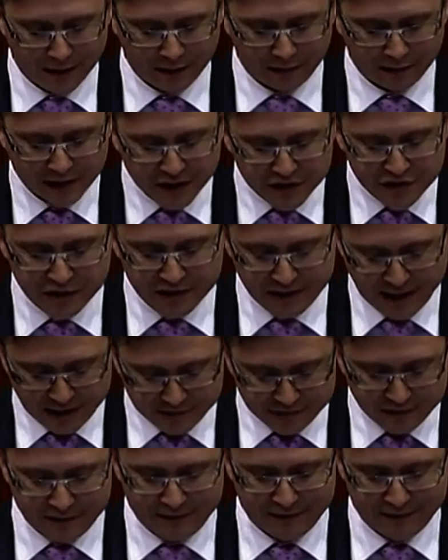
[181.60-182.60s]
Legend
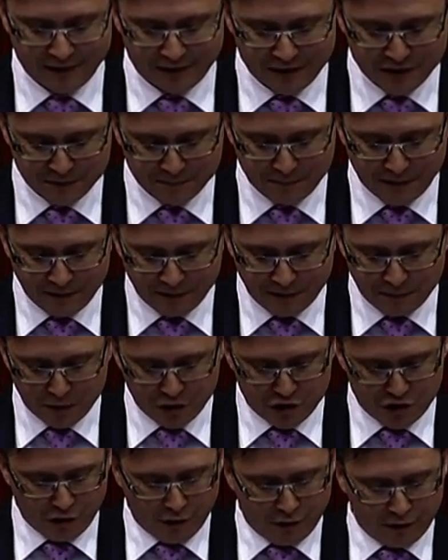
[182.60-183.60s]
has it that he spent the
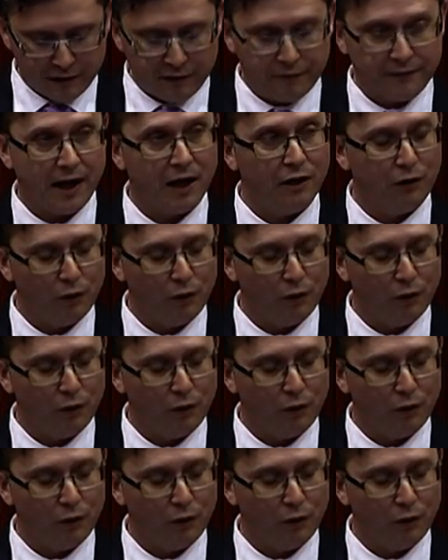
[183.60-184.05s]
majority of that